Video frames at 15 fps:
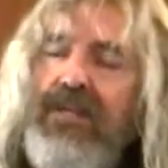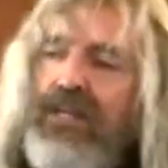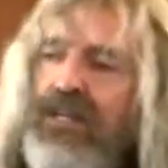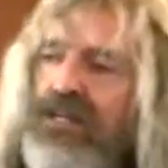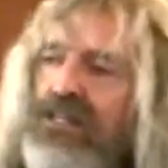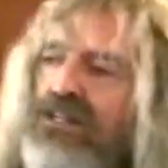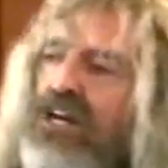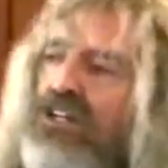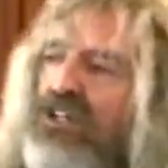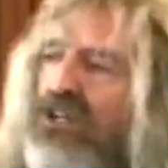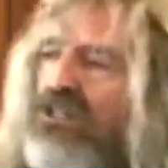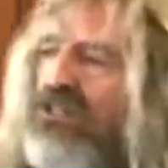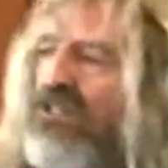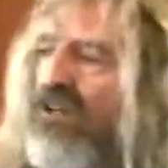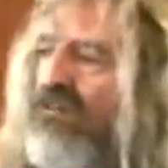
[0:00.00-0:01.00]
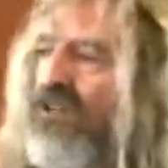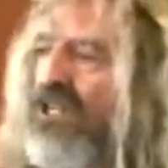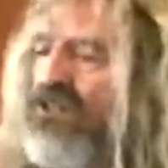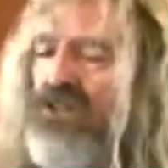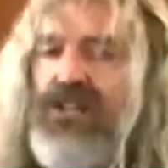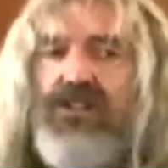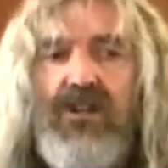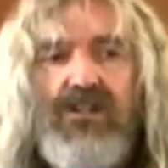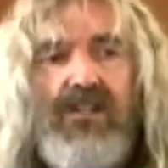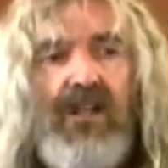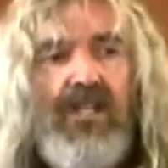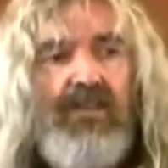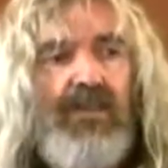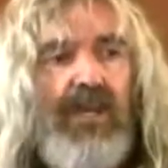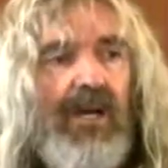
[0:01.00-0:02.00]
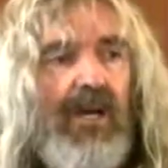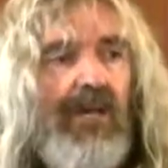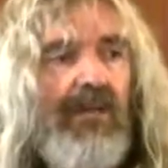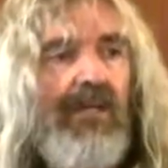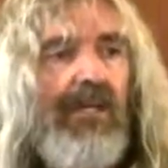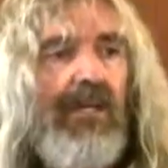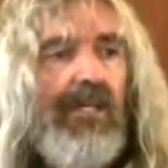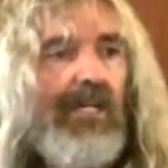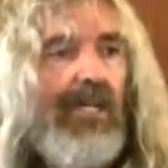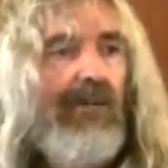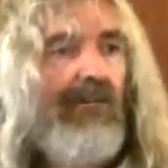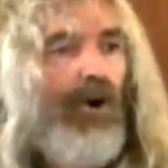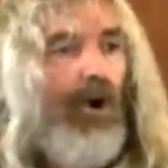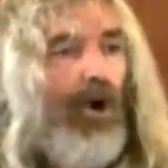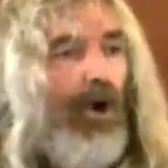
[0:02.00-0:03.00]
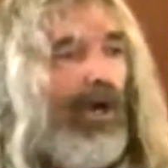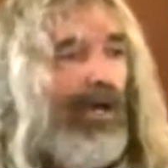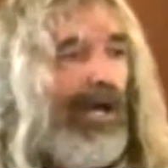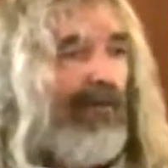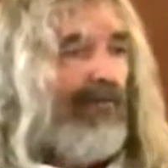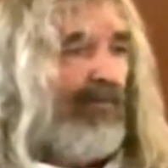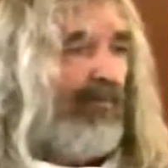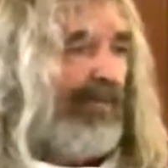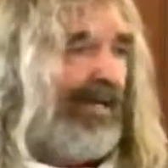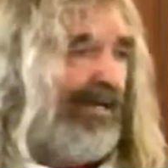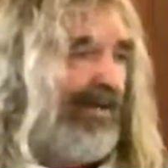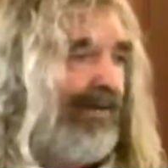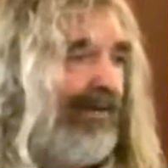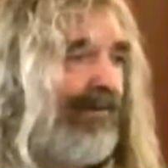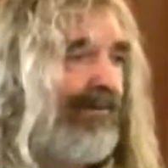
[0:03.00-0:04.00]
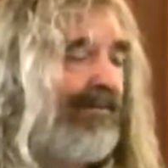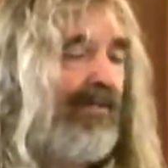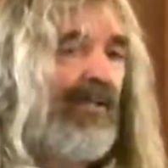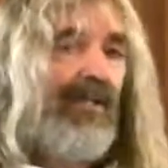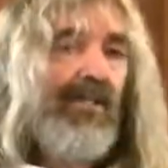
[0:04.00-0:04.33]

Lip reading: It is not just enough to stretch ourselves beyond kind of all life on planet Earth.